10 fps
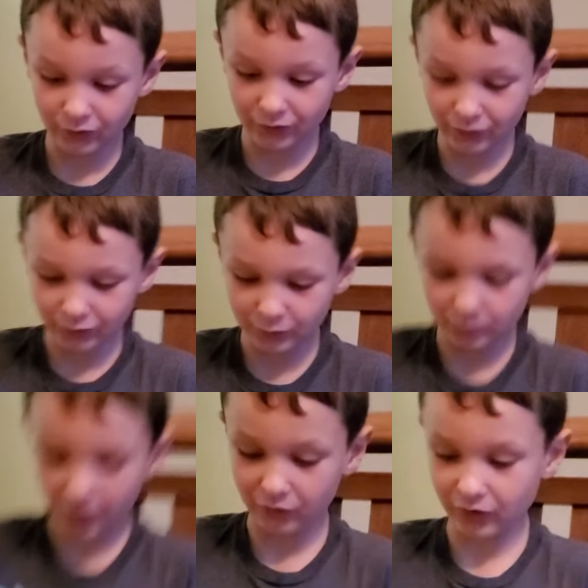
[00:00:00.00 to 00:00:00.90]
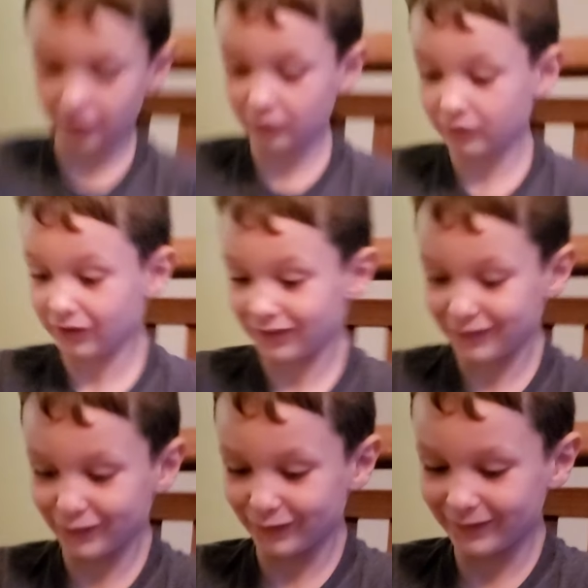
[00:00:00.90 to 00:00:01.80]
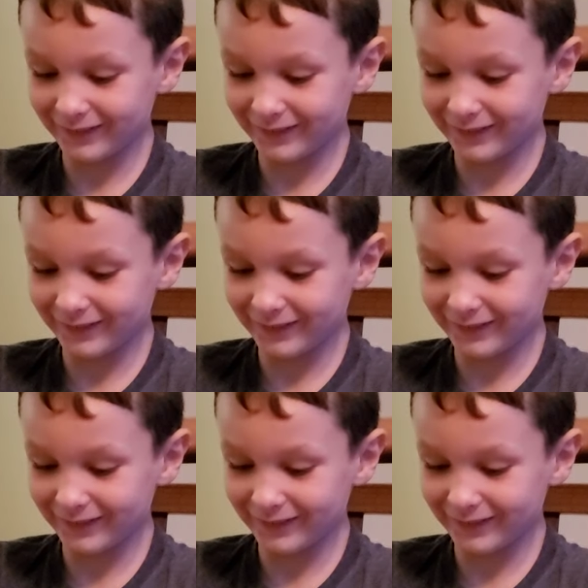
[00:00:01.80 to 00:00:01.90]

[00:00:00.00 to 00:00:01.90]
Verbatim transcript: These are the medals. I know these do.